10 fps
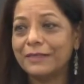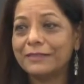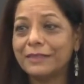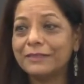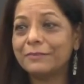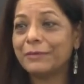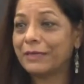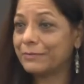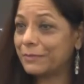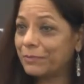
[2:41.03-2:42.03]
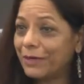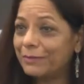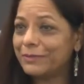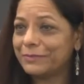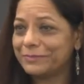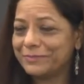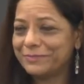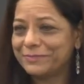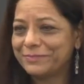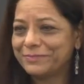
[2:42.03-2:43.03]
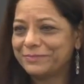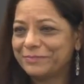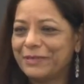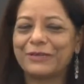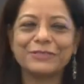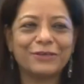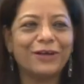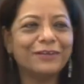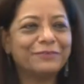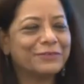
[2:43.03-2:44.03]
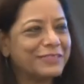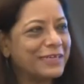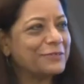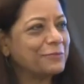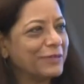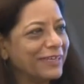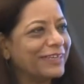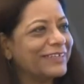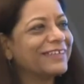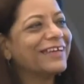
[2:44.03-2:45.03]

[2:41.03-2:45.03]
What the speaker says: And then it becomes a problem, because all of you tend to begin